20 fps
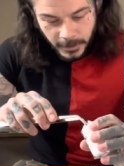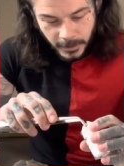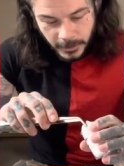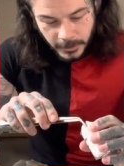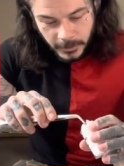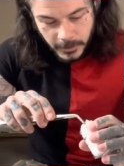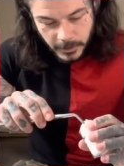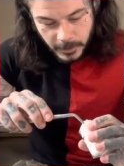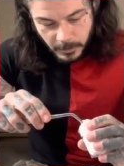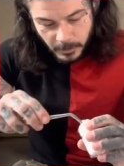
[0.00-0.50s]

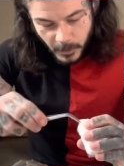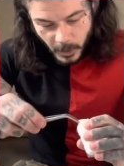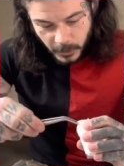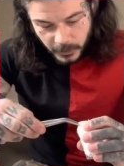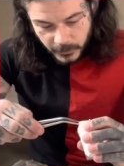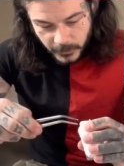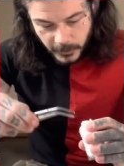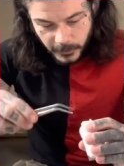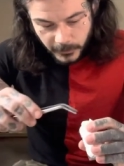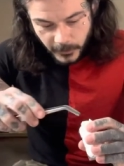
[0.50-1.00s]
you can bosh
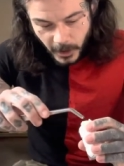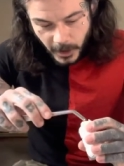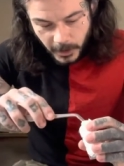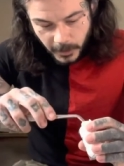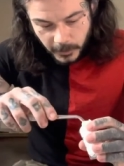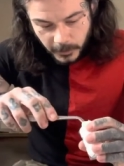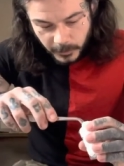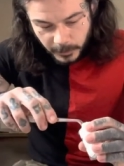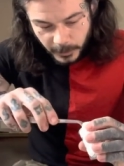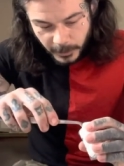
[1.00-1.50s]
through
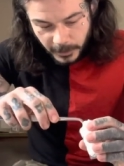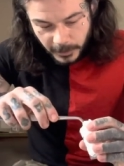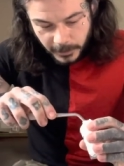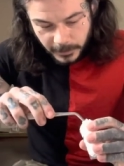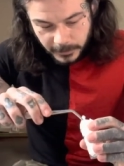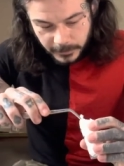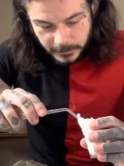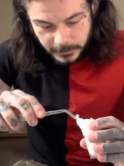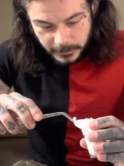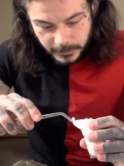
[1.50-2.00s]
vials but
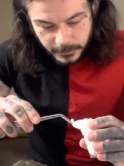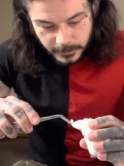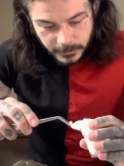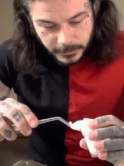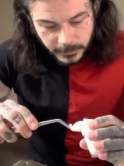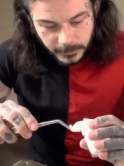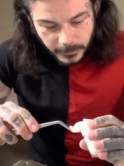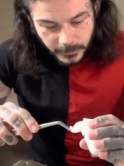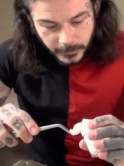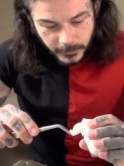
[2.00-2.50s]

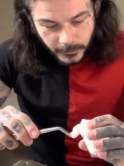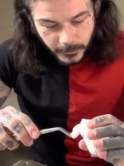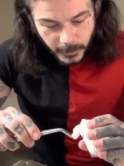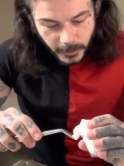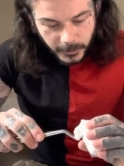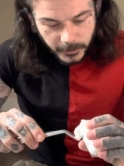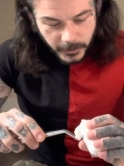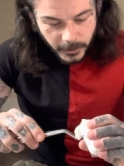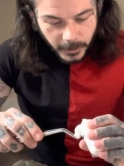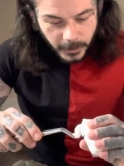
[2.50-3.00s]

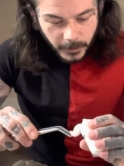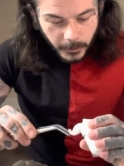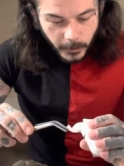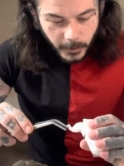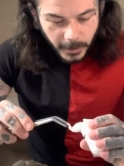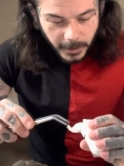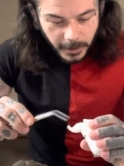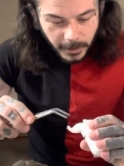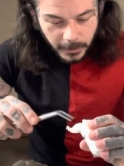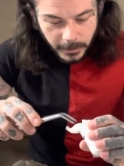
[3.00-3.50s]
vials are
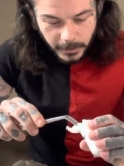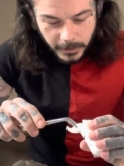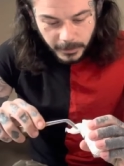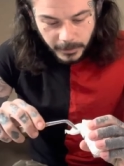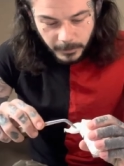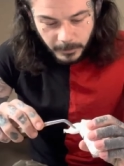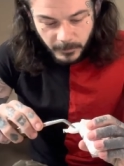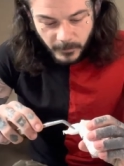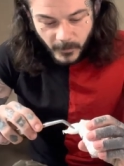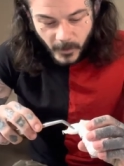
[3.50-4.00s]
wicked
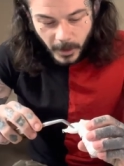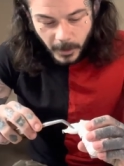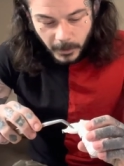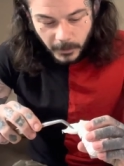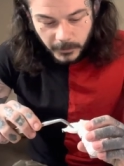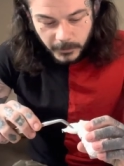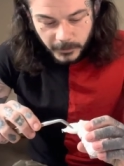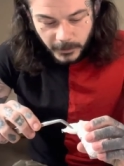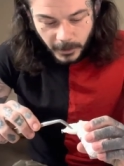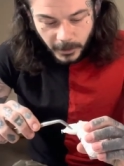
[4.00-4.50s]

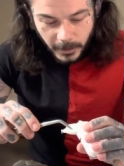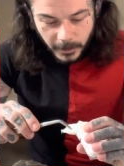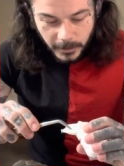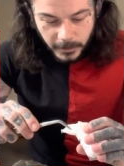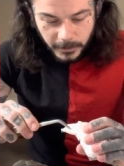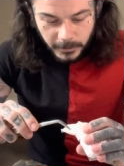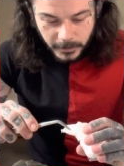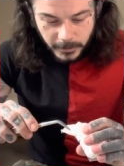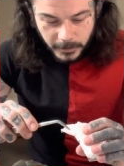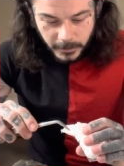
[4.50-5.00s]
vials are
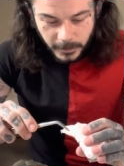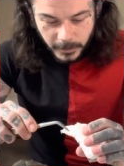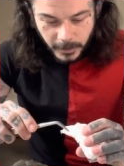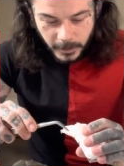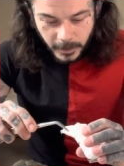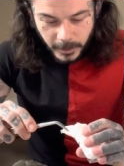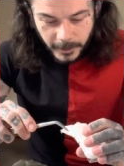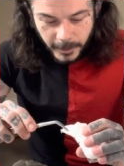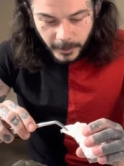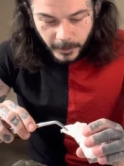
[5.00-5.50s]

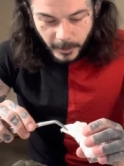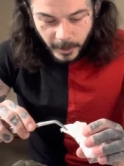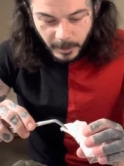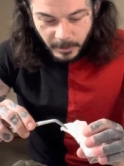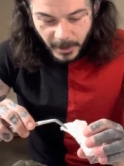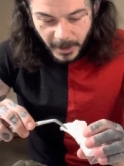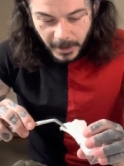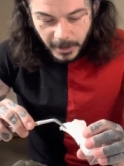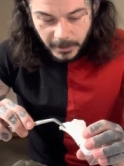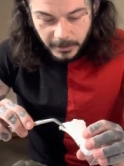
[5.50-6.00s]
quite a
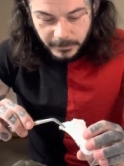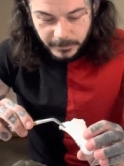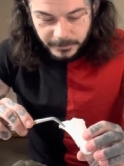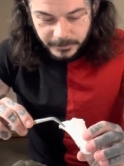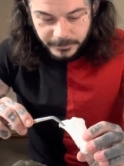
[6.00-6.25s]
pain